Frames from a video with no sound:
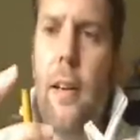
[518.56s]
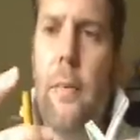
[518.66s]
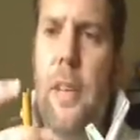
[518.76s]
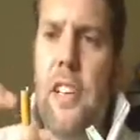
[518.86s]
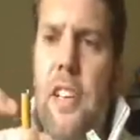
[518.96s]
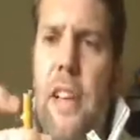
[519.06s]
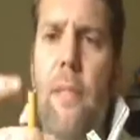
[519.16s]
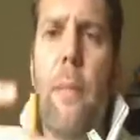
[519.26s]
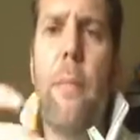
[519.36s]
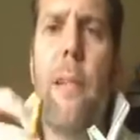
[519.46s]
They just had
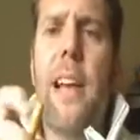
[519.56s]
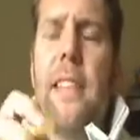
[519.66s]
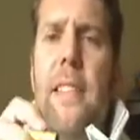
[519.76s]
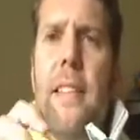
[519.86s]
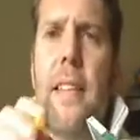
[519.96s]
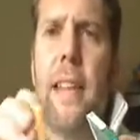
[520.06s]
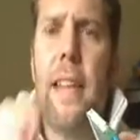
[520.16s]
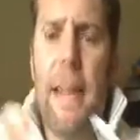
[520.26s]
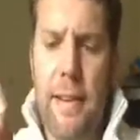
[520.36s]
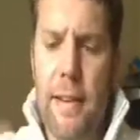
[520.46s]
rubber ends at the
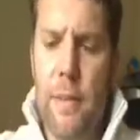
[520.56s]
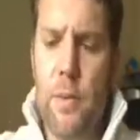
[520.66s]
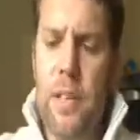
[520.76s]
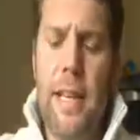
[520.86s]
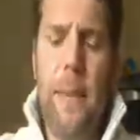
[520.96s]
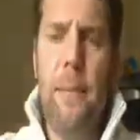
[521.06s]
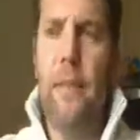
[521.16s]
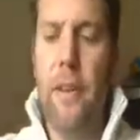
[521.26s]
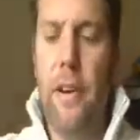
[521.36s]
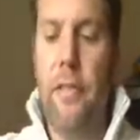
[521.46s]
end, and it wasn't keeping it
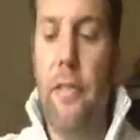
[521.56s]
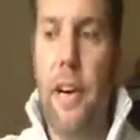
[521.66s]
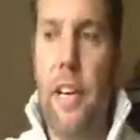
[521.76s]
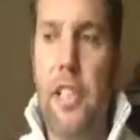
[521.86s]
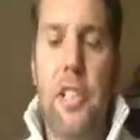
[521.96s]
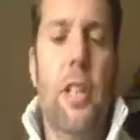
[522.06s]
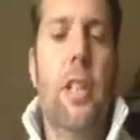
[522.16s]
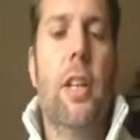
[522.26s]
very fresh.